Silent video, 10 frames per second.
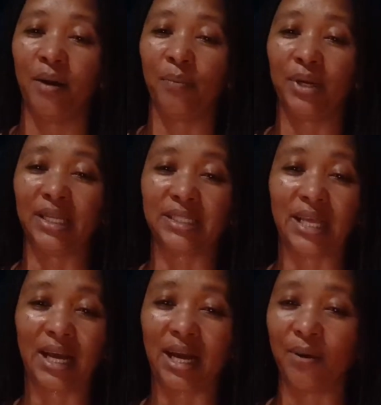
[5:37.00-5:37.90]
but it's
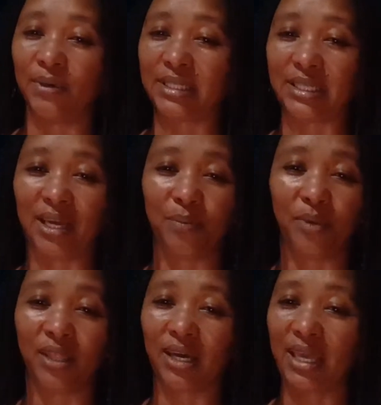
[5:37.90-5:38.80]
like I was saying,
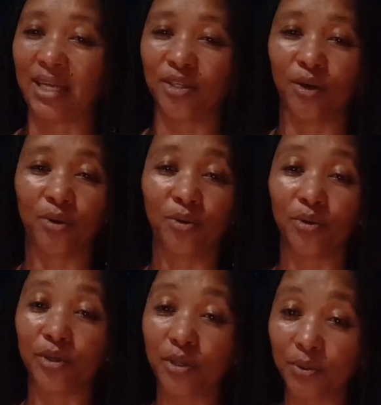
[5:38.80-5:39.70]
mother cat, how
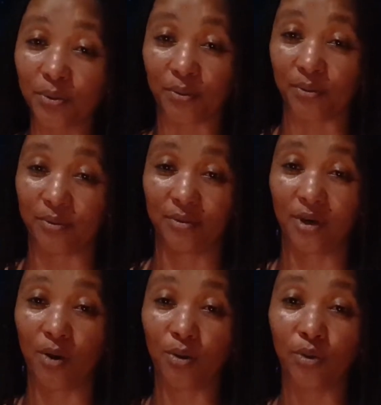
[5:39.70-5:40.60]
could you?
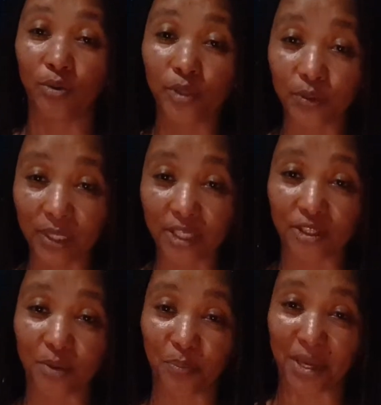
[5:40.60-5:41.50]
How could you eat
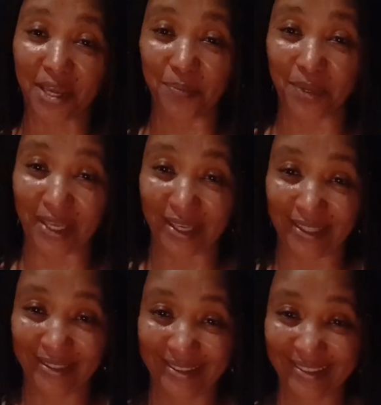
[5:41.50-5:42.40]
your baby?
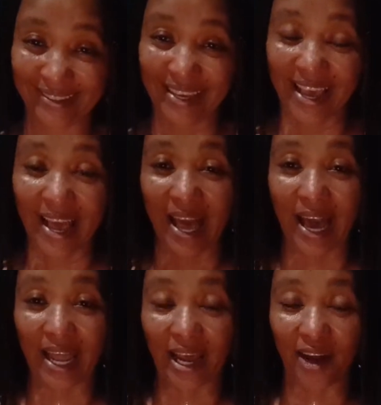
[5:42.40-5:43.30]

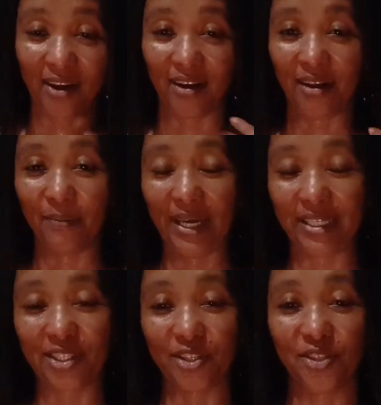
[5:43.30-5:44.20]
And I called my
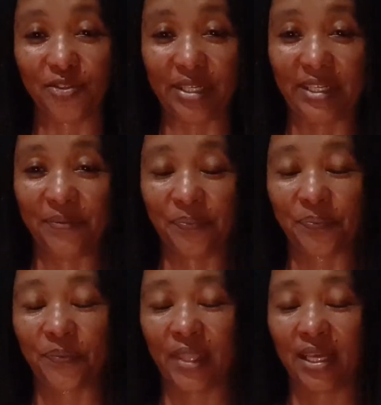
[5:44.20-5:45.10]
children
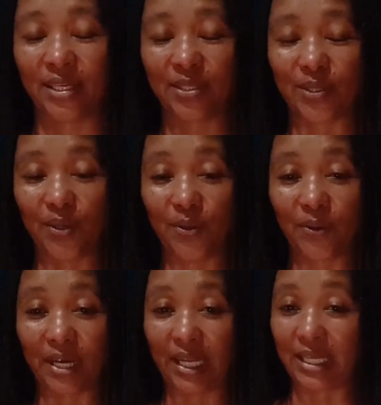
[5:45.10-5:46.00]
to
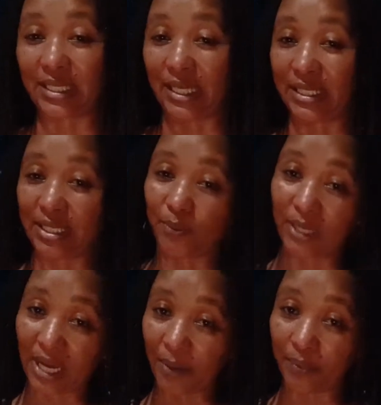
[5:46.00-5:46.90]
look, and I say, see what
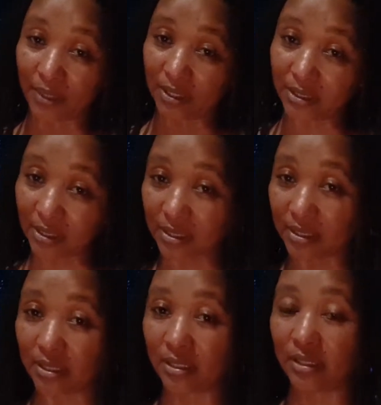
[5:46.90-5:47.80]
happens?
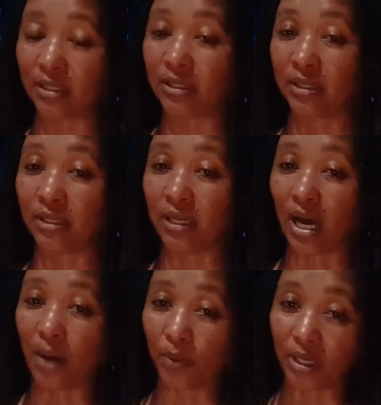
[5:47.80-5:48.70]

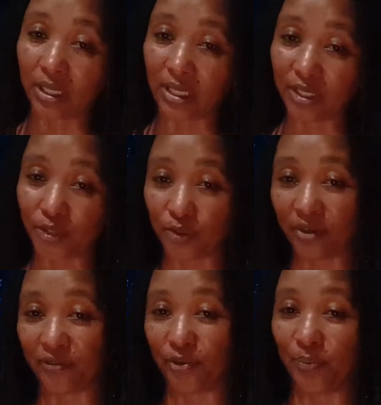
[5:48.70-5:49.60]
I'm gonna eat you
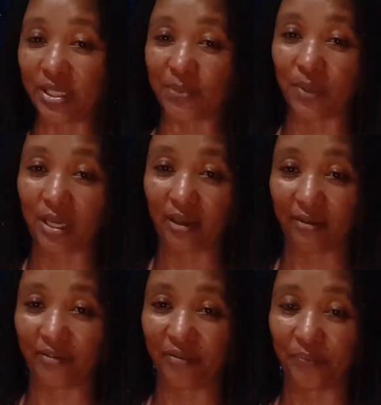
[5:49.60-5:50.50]
if you misbehave.